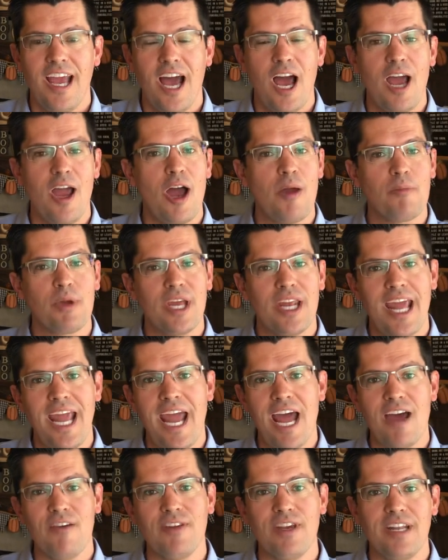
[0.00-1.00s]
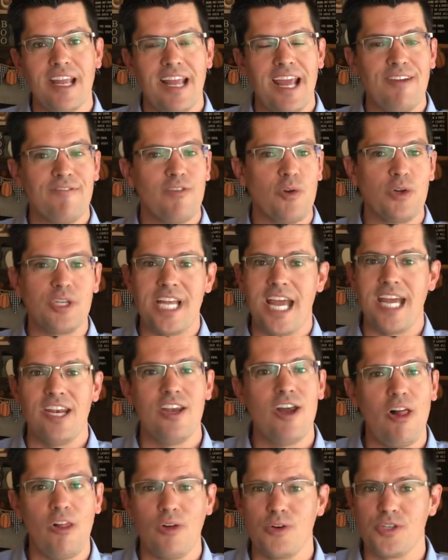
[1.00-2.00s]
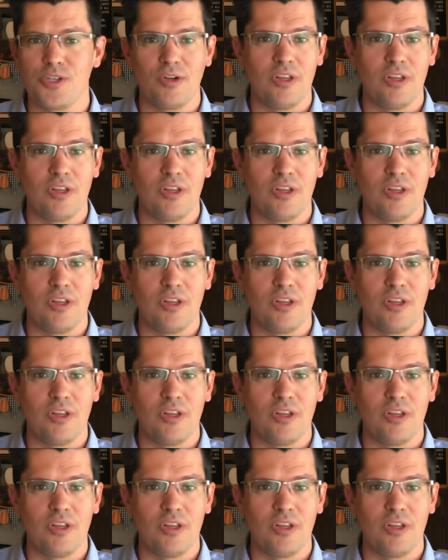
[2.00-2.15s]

I, I'm gonna have it for ten dollars